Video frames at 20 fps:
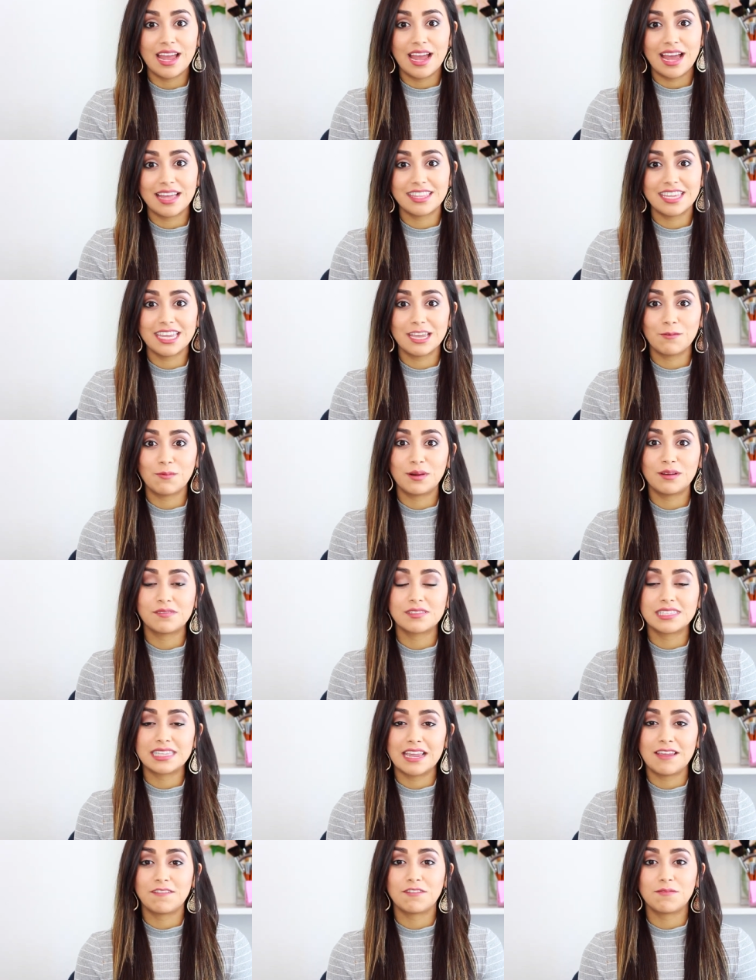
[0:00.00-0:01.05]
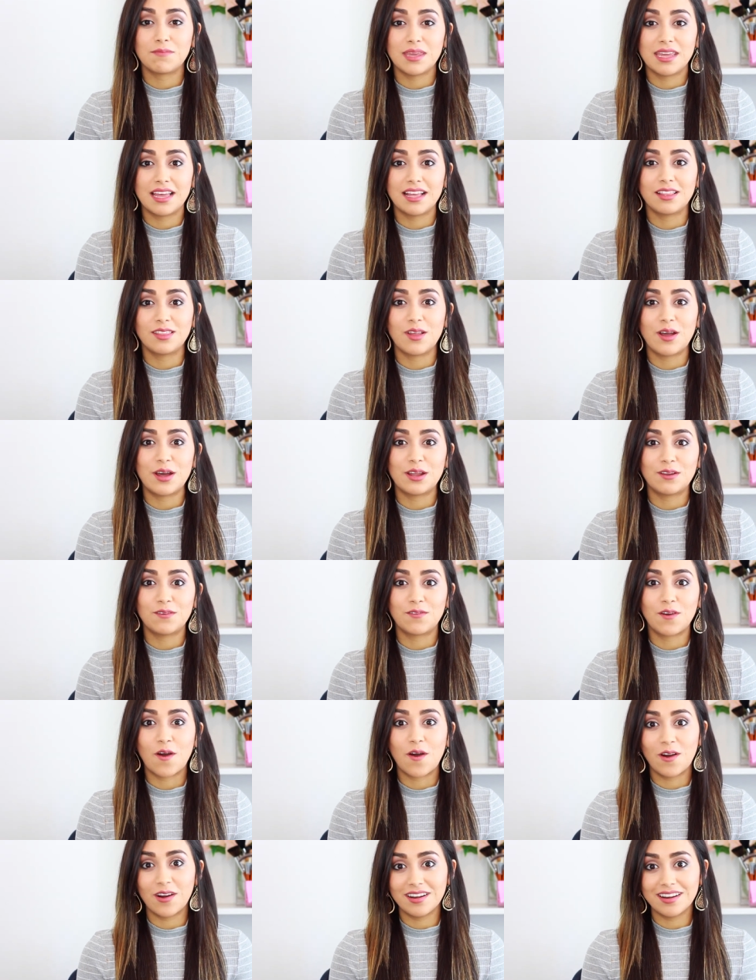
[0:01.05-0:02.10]
I think it would have saved me a lot of
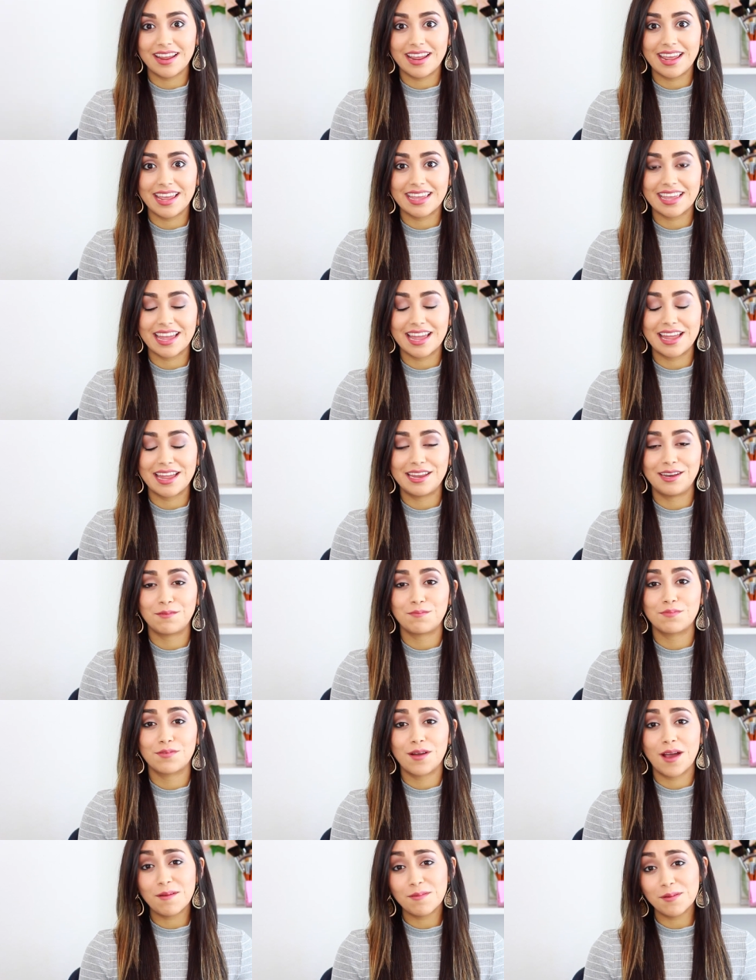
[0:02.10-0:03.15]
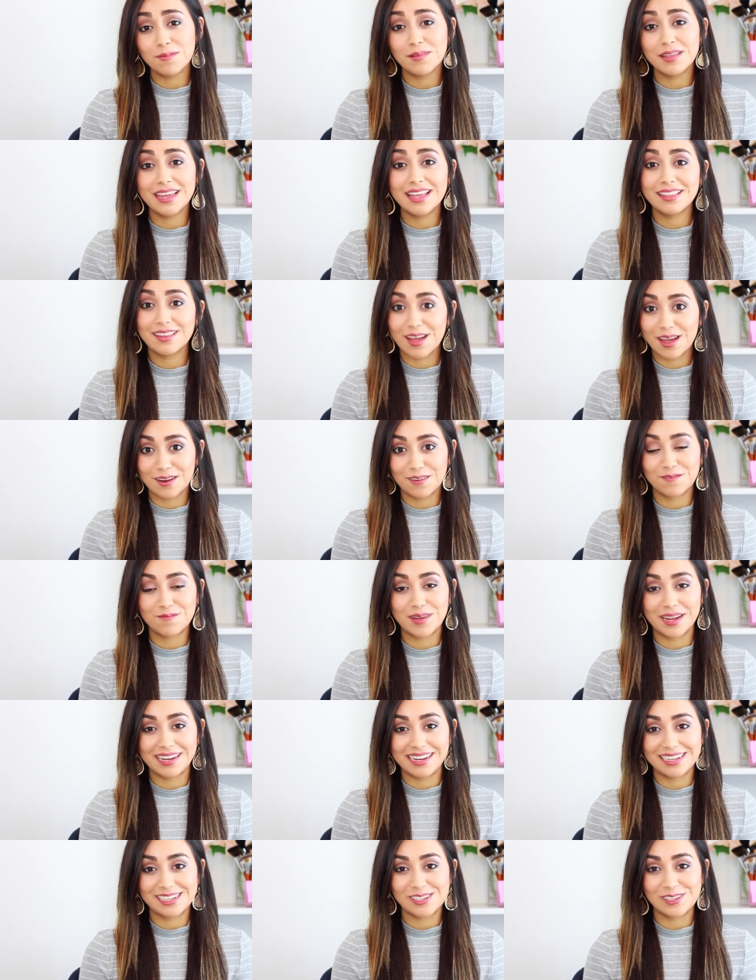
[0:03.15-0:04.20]
heartache and probably a lot of
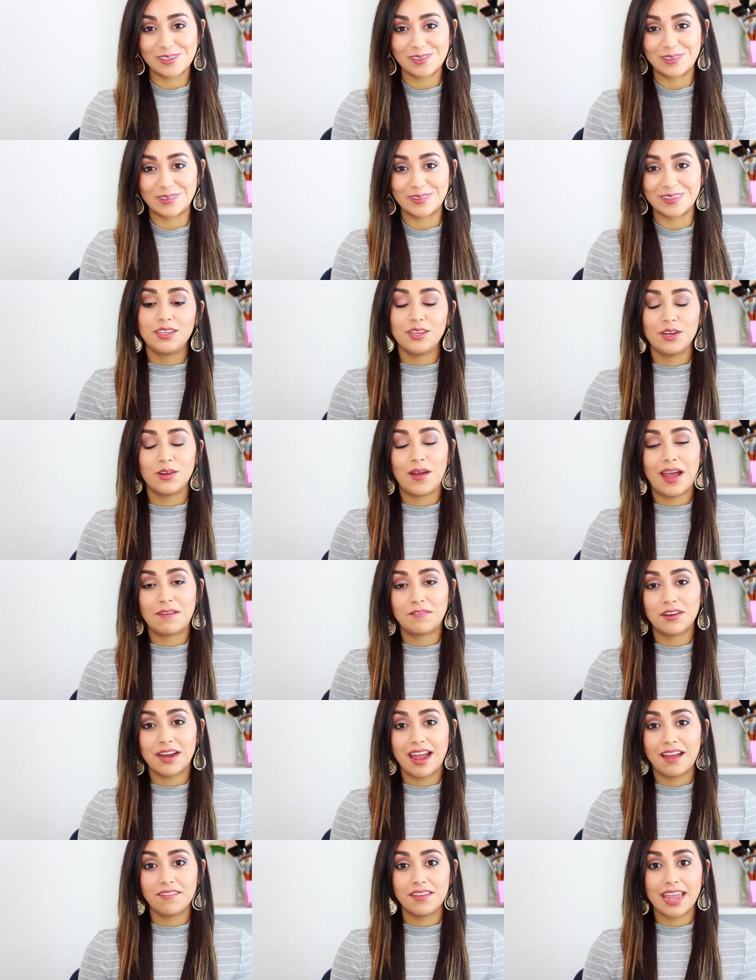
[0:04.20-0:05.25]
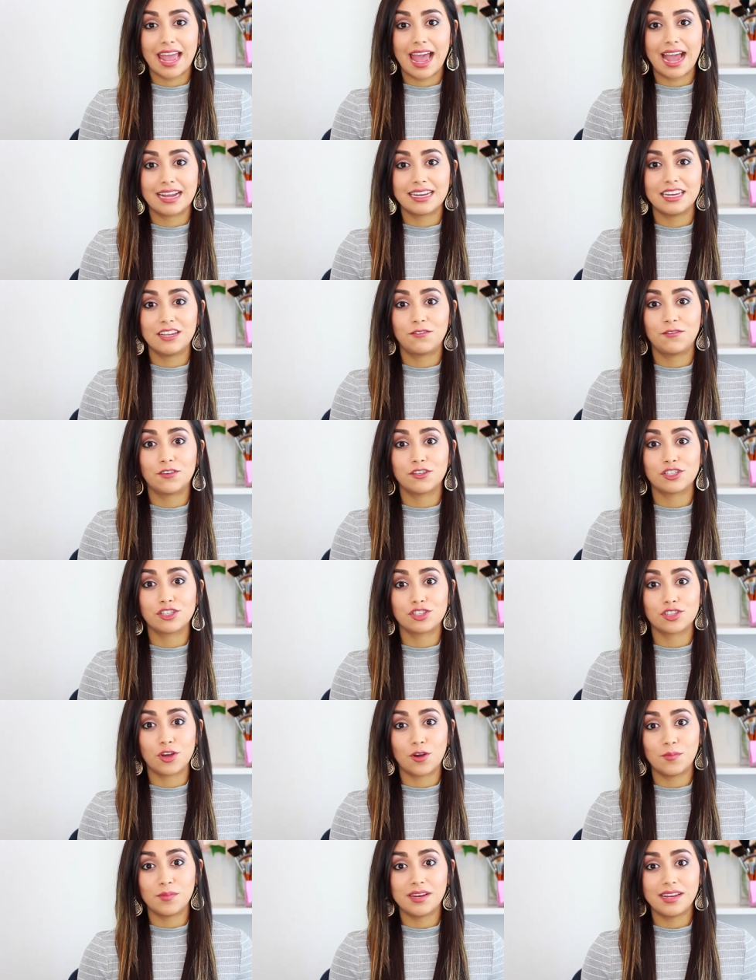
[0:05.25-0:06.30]
money too. You know, after having acne for
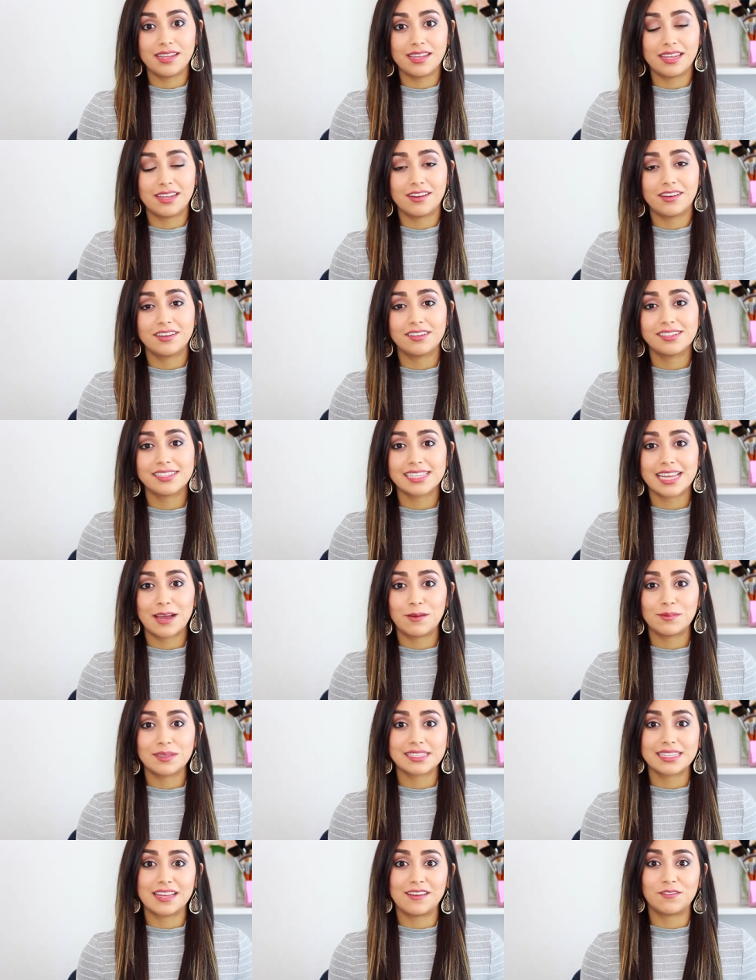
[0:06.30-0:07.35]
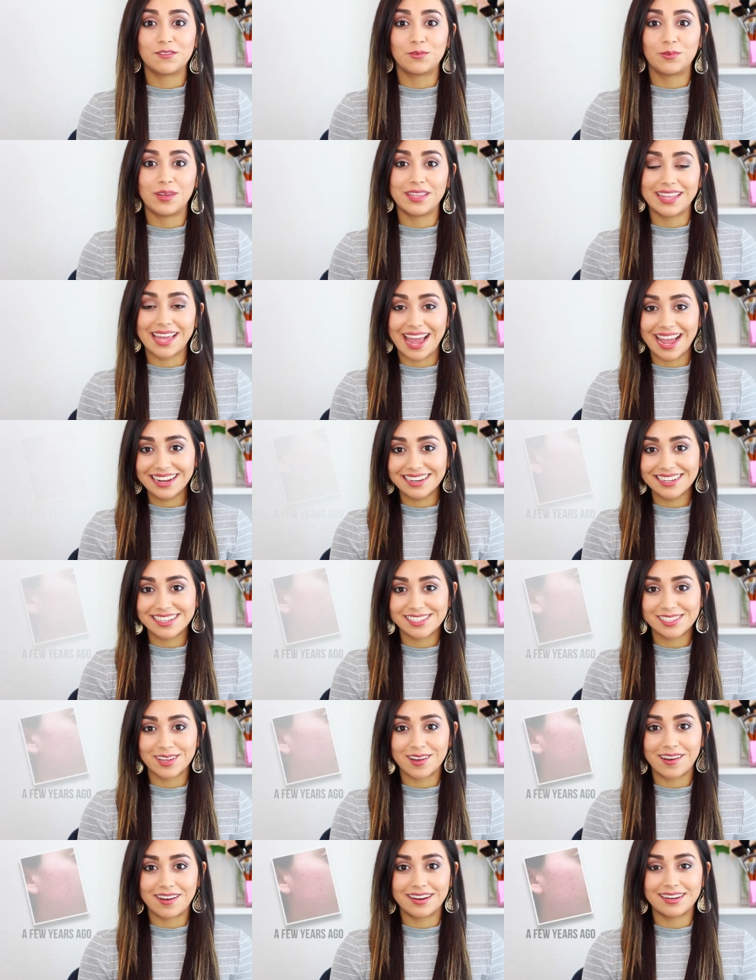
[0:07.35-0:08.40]
so many years, I was left with acne
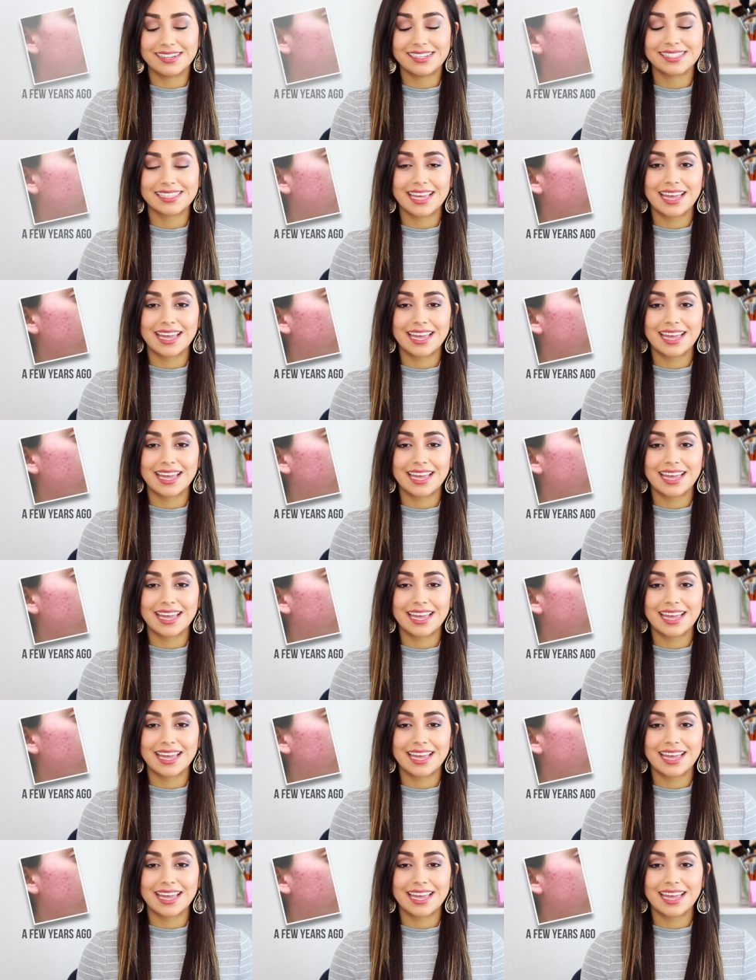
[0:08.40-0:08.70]
scars